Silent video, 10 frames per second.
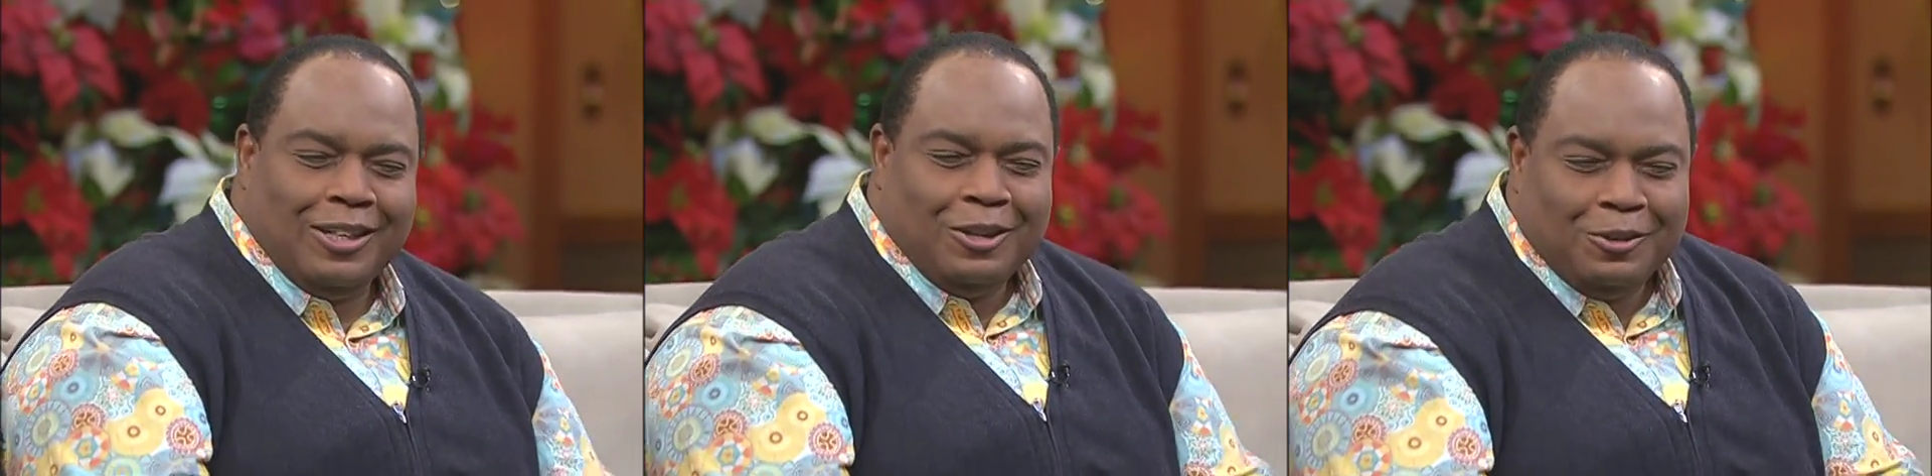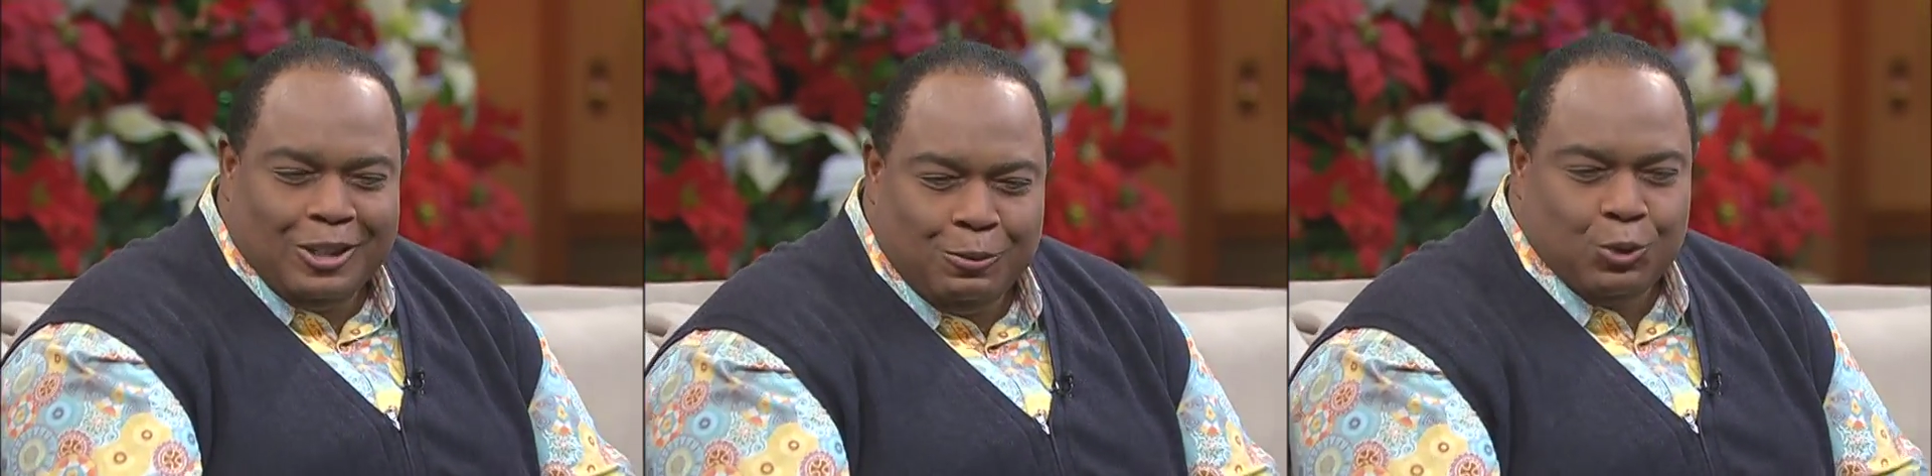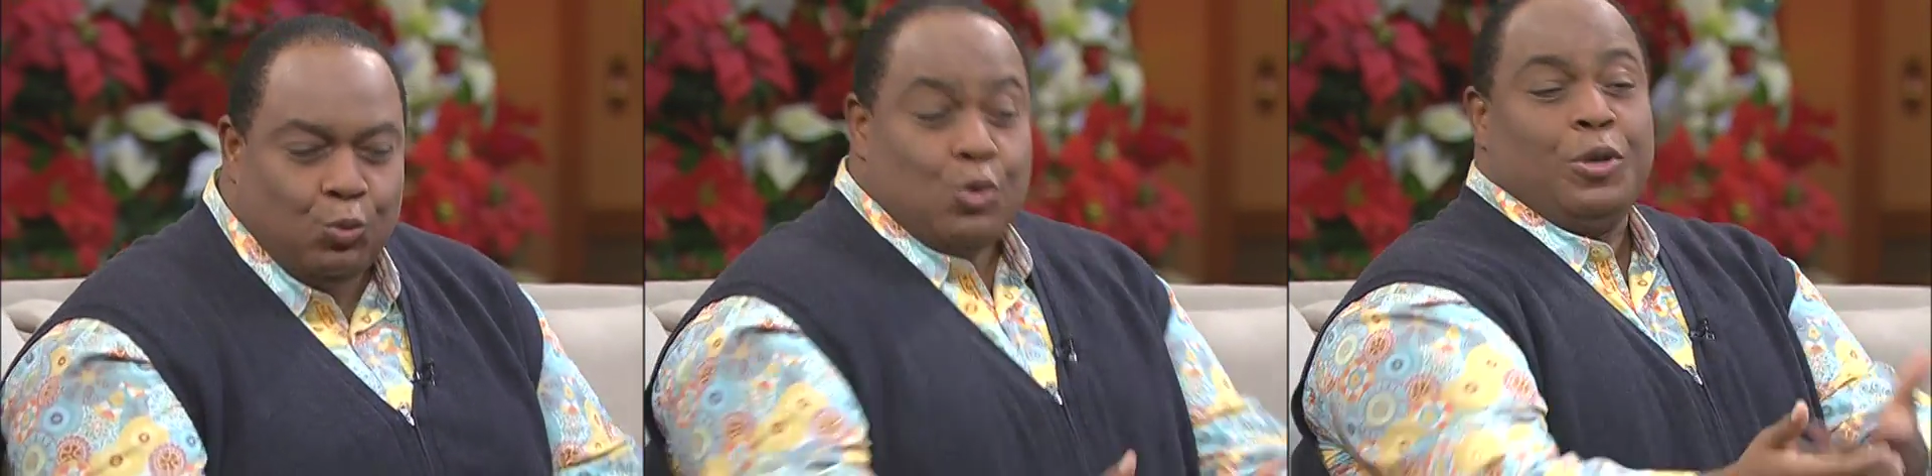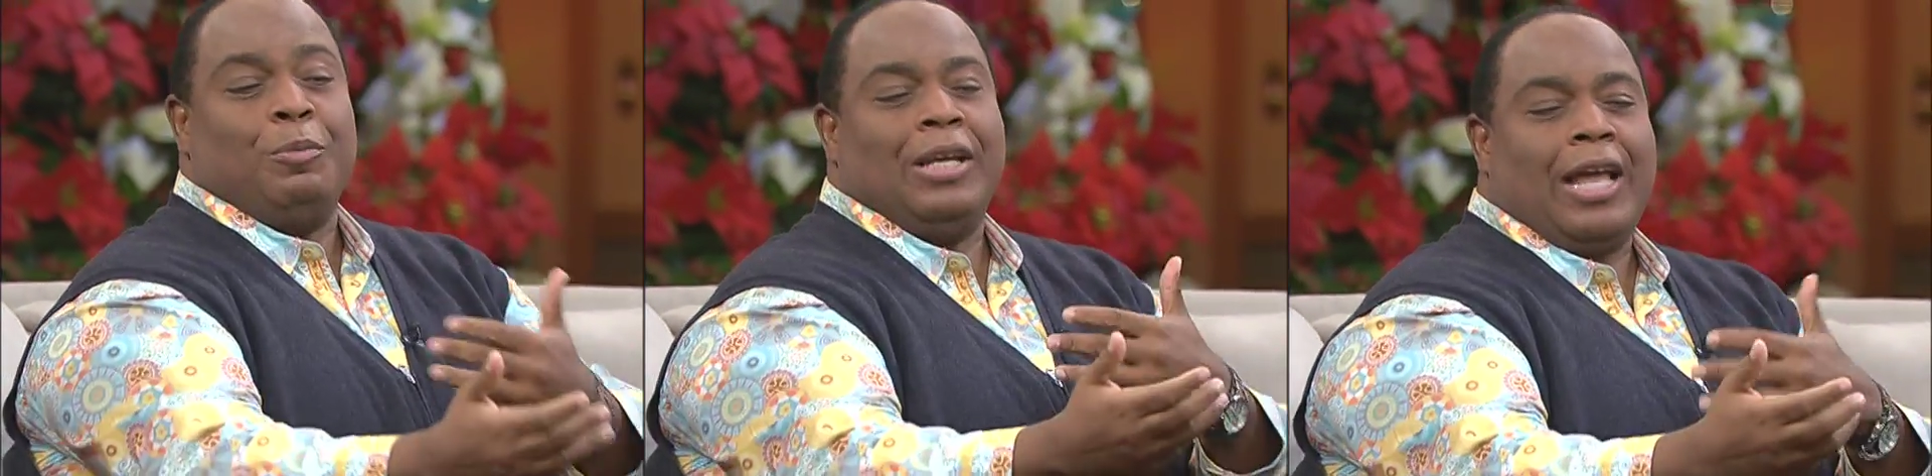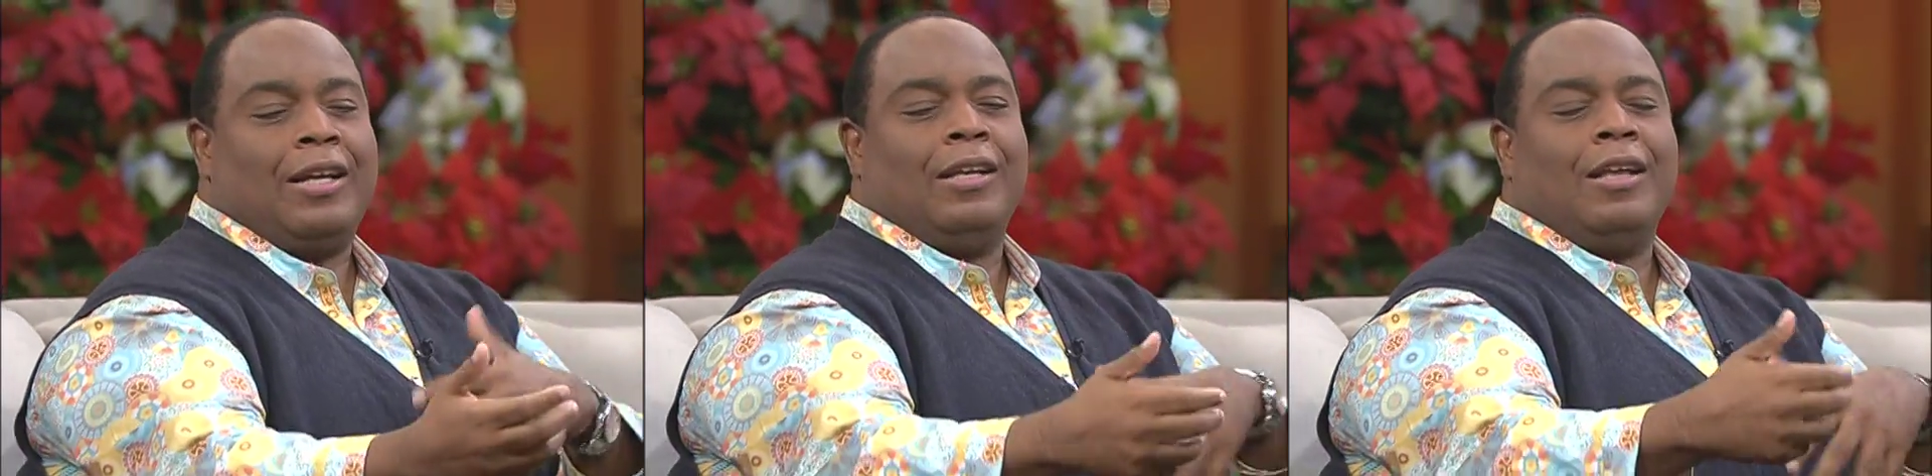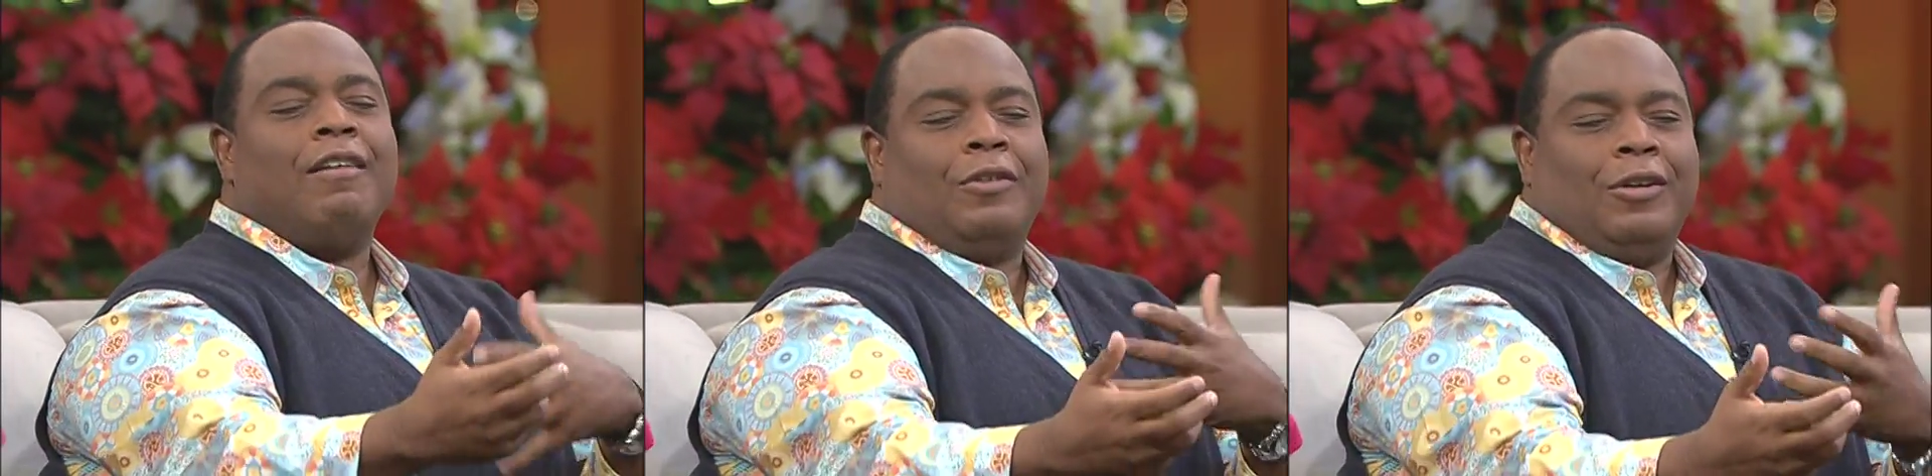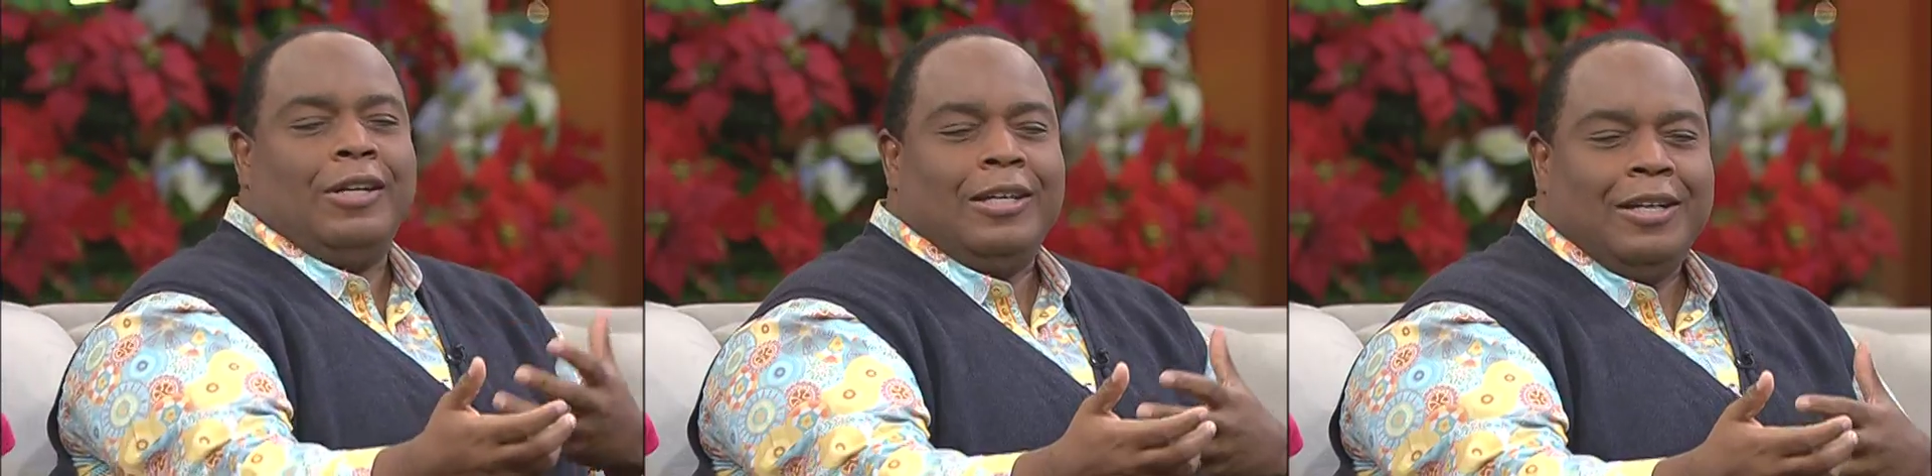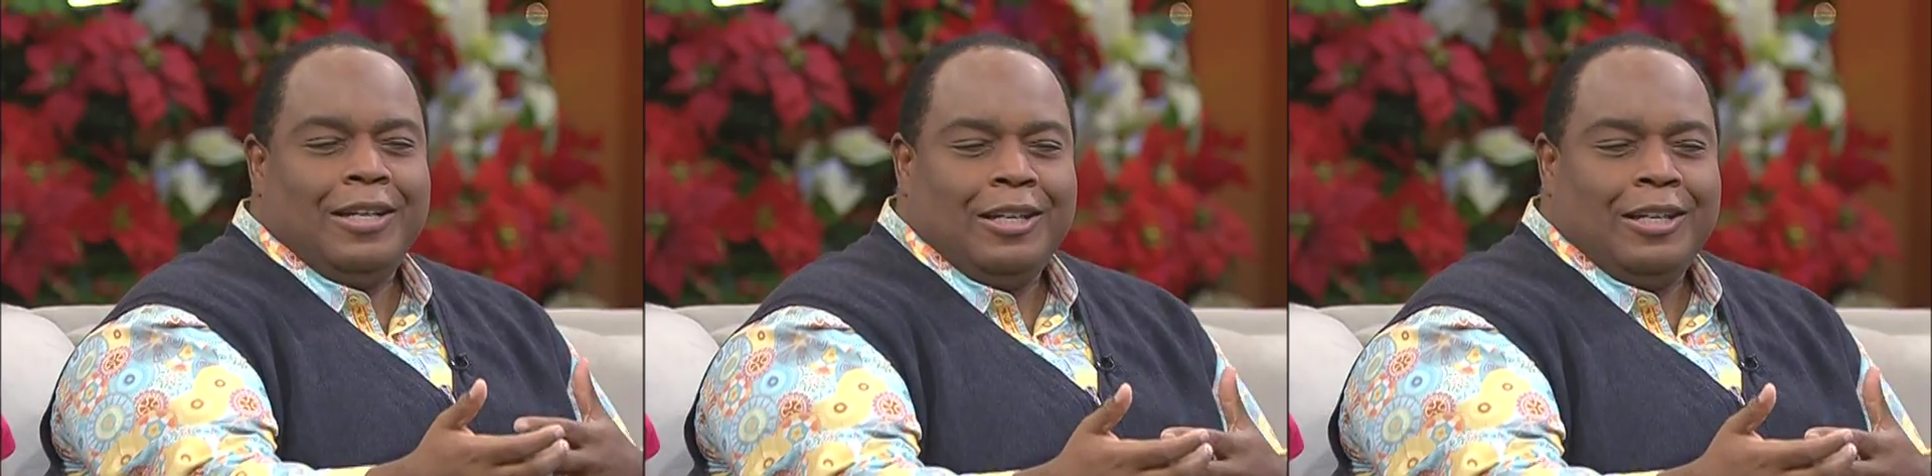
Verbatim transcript: You know, he was wooing me like a lover. Mm-hmm.